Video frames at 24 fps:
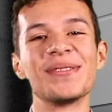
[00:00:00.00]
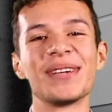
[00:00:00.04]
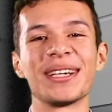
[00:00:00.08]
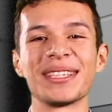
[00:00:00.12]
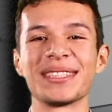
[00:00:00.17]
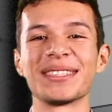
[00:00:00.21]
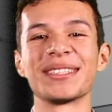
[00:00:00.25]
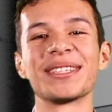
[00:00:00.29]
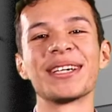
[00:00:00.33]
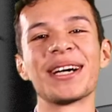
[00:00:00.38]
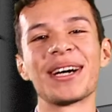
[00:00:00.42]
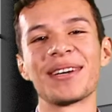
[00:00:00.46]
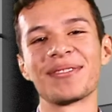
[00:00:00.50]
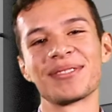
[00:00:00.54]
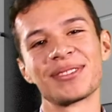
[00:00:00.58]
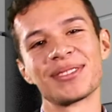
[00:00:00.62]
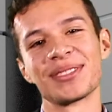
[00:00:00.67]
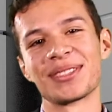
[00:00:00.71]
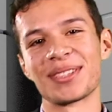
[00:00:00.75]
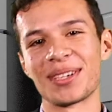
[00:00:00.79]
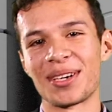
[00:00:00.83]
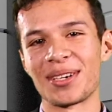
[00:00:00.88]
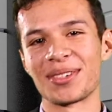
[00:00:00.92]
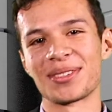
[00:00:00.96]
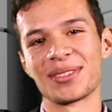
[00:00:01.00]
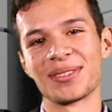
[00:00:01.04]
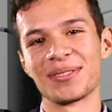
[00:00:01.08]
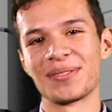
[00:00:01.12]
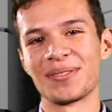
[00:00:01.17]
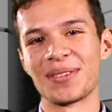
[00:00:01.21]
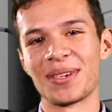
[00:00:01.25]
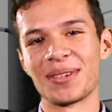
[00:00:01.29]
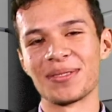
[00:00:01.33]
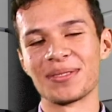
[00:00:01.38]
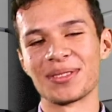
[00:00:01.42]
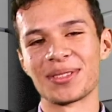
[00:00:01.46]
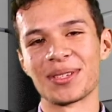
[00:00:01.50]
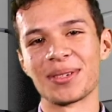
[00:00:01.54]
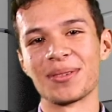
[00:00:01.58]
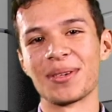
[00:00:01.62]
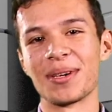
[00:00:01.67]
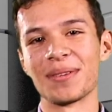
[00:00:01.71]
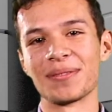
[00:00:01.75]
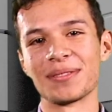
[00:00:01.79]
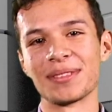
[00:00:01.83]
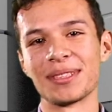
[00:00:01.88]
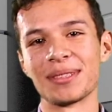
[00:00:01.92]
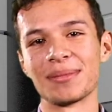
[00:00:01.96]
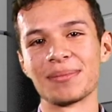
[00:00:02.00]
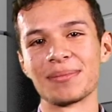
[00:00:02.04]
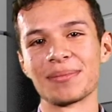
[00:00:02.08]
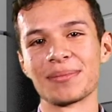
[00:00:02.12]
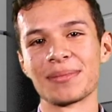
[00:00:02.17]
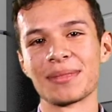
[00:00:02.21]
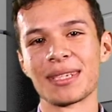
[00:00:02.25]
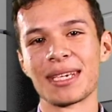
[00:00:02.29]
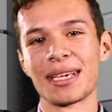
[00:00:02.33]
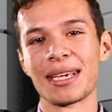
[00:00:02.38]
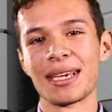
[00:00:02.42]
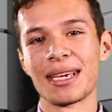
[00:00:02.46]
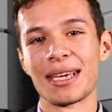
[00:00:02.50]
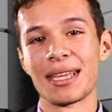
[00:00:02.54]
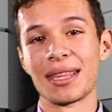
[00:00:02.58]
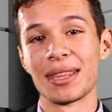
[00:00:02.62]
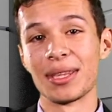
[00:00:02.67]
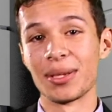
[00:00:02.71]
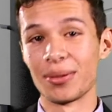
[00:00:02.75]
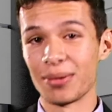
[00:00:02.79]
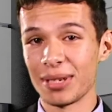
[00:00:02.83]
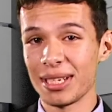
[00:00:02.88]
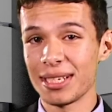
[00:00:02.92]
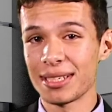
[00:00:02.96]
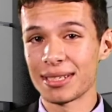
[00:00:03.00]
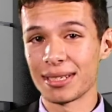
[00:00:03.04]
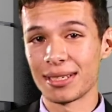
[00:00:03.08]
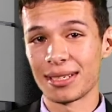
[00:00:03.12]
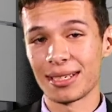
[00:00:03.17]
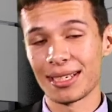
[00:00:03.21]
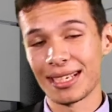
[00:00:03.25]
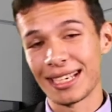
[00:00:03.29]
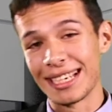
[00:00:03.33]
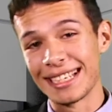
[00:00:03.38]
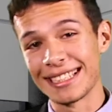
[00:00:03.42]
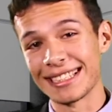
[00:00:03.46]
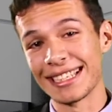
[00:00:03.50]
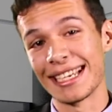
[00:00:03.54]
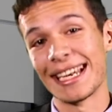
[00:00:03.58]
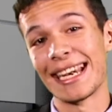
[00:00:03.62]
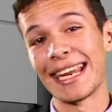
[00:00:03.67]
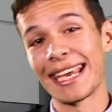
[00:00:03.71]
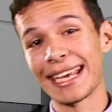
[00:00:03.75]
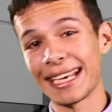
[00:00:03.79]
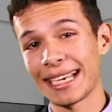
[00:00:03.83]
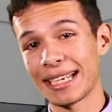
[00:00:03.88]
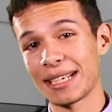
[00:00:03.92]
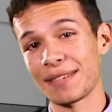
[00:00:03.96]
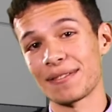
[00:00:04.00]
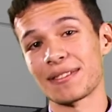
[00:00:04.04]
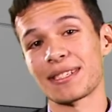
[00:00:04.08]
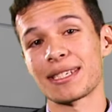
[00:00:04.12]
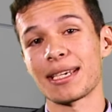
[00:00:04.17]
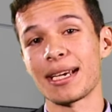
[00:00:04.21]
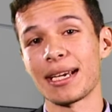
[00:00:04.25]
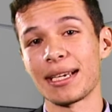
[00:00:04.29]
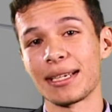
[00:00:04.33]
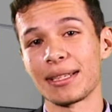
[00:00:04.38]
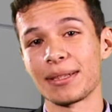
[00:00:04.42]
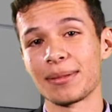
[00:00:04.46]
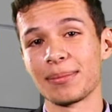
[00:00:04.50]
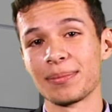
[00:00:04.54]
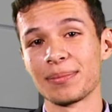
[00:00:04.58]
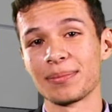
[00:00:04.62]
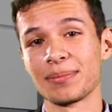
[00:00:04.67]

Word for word: why do you have to charge your phone so often? The reason is the negative side.